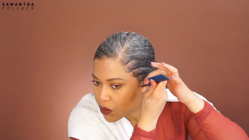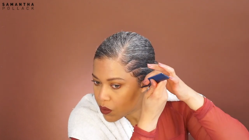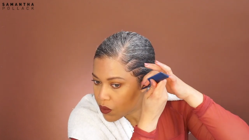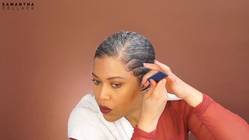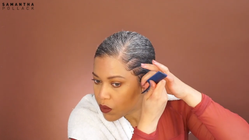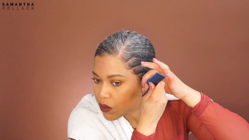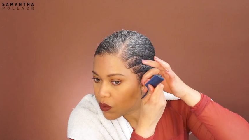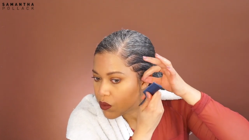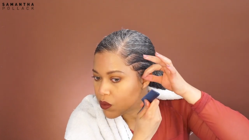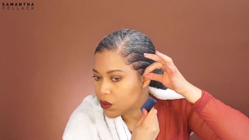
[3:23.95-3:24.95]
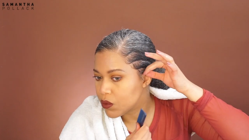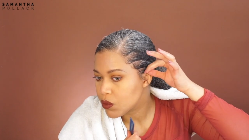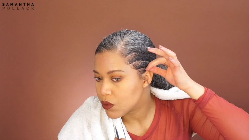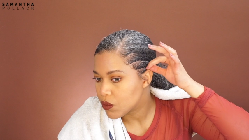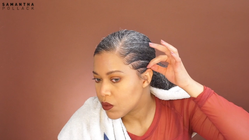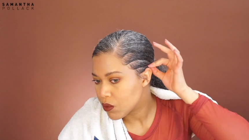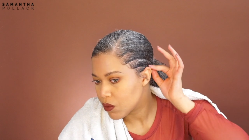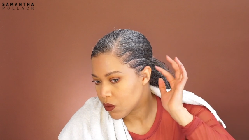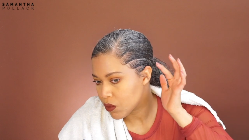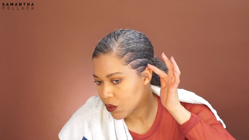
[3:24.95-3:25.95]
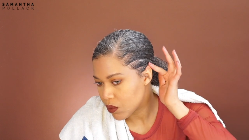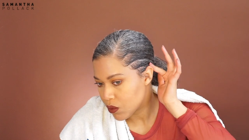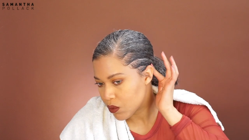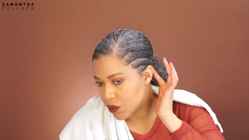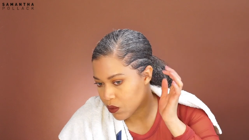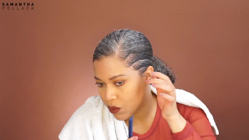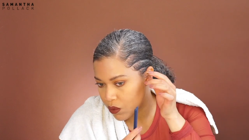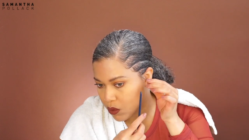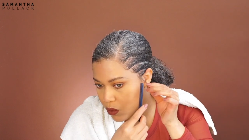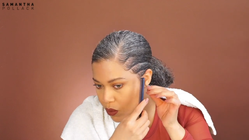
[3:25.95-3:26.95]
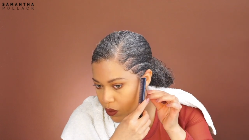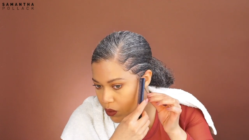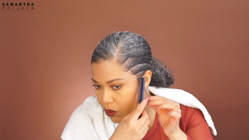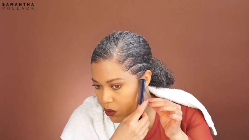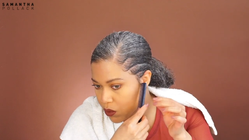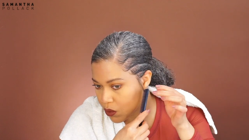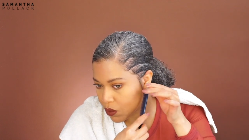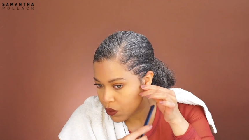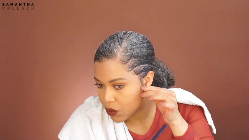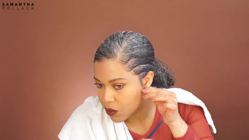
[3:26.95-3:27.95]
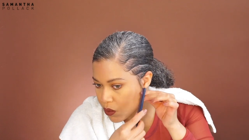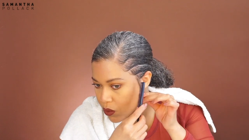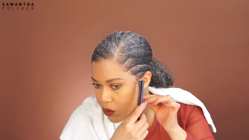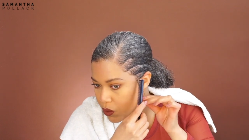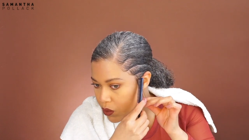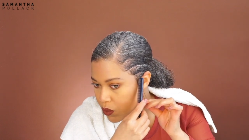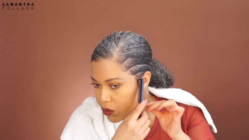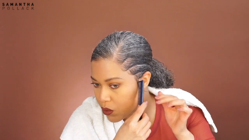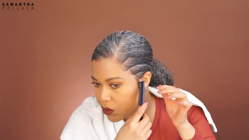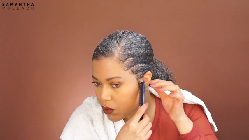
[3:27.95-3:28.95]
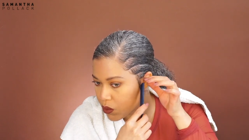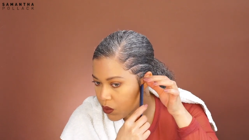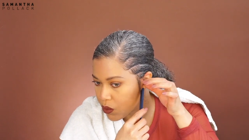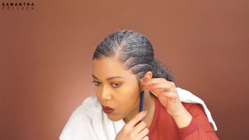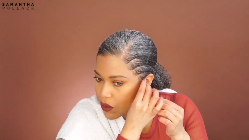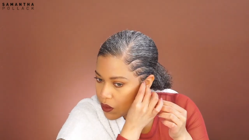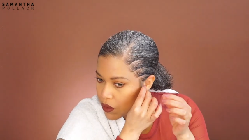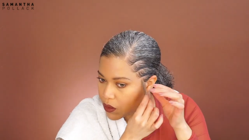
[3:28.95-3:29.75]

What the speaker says: (silence)